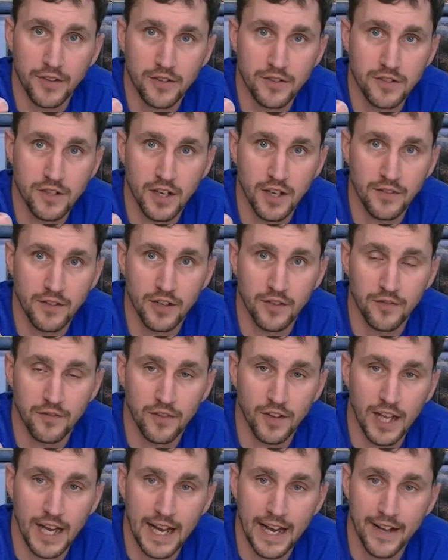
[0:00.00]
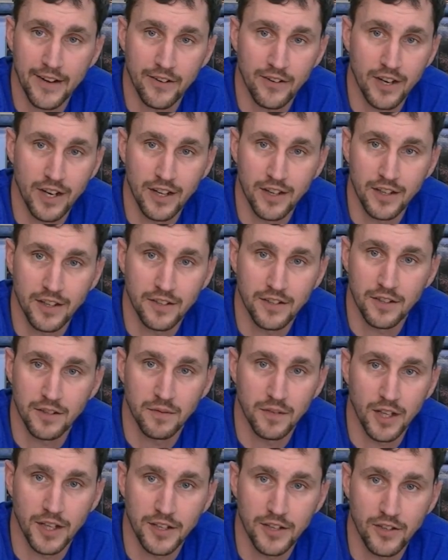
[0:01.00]
There's not even a flat or anything to,
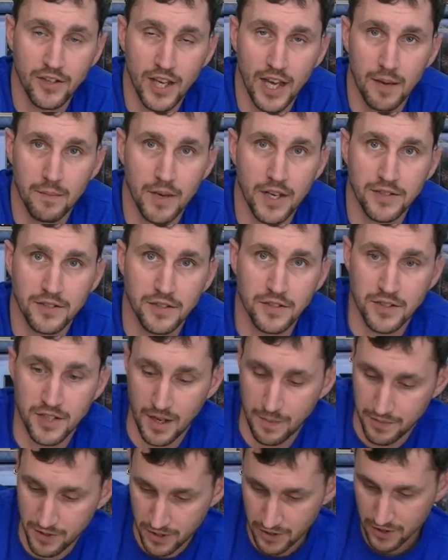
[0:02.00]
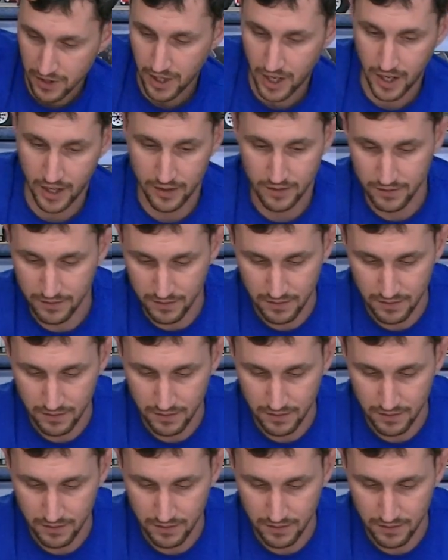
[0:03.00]
like you can't mess this up. You just can't.